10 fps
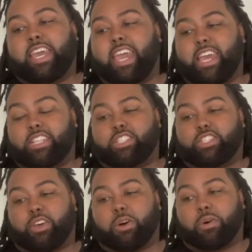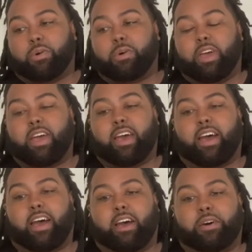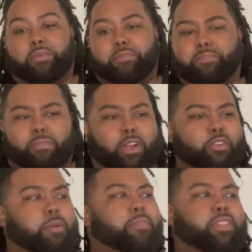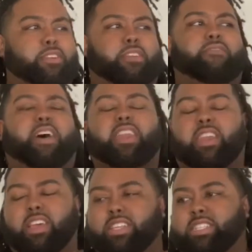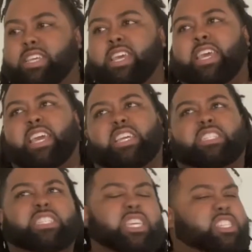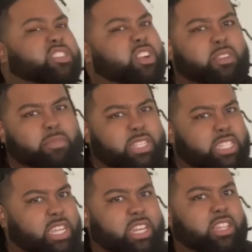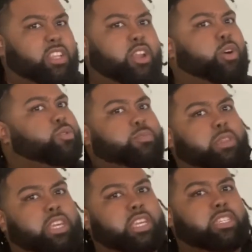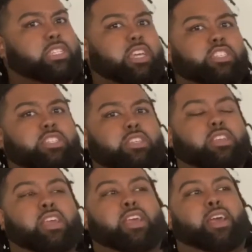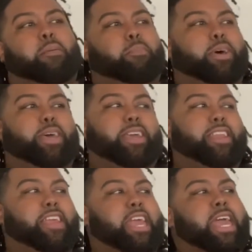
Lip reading: And so my grandmother invited us and she said, you're going to be sitting in the nosebleed section, but